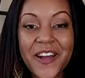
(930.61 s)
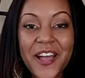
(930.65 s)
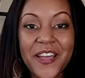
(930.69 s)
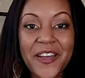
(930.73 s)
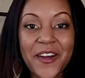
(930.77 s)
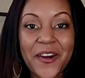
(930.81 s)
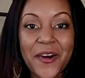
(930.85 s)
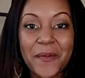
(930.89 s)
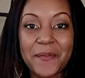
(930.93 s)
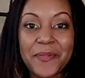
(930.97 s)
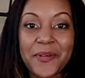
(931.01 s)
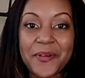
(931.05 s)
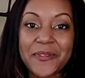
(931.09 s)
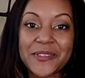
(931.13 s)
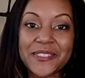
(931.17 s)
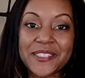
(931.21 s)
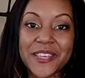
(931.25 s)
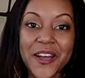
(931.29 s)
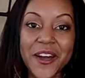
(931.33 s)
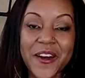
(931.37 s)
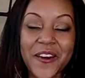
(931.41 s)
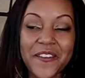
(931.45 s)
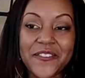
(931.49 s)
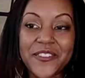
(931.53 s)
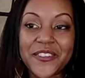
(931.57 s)
I hope it was
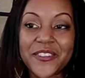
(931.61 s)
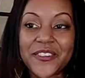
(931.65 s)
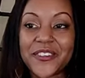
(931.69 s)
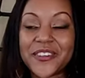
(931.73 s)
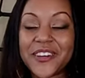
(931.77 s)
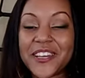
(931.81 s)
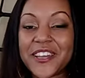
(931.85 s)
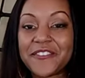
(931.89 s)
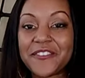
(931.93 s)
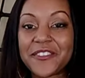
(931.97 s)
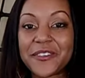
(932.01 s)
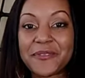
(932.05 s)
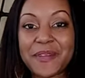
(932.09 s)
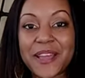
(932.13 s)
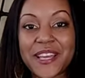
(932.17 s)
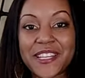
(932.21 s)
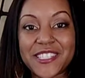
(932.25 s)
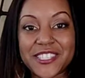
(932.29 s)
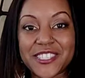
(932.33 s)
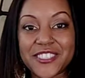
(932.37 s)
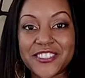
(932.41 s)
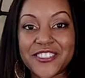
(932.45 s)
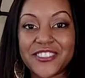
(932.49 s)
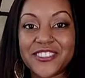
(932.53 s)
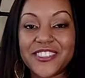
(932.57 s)
helpful,
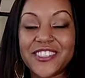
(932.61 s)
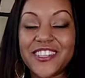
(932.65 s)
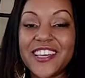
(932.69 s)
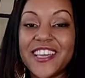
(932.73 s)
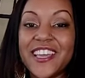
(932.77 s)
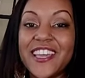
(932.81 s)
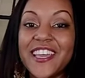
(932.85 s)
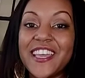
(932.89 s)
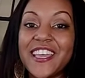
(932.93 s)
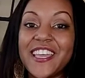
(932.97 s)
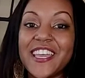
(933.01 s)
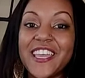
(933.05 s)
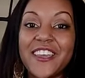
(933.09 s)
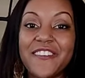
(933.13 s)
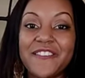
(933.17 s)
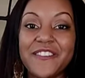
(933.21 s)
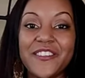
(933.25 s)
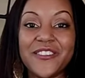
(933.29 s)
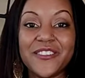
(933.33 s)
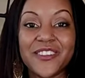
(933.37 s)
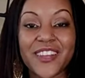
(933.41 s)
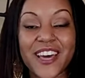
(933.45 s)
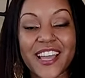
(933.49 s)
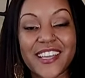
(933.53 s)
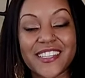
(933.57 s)
informational. If
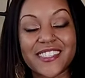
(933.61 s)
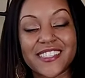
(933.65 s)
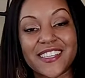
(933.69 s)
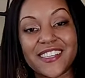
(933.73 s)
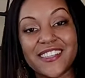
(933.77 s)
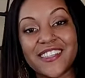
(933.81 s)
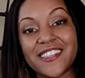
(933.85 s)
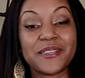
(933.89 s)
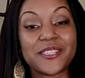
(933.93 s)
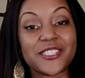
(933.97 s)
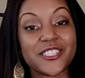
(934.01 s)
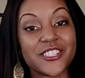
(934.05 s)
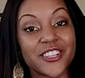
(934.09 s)
you liked it, be